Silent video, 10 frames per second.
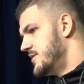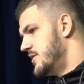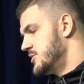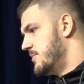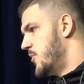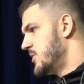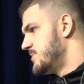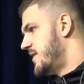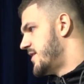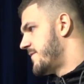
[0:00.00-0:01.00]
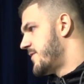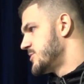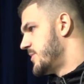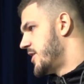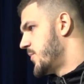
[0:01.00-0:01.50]
those moments that
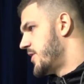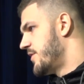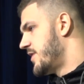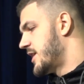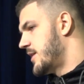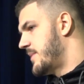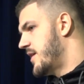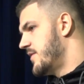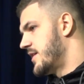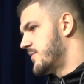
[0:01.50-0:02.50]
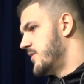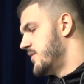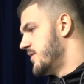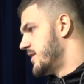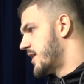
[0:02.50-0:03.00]
freshman year where you're thinking about like, what,
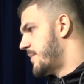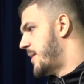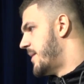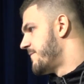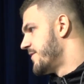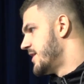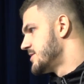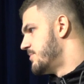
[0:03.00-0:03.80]
like, am I meant for this?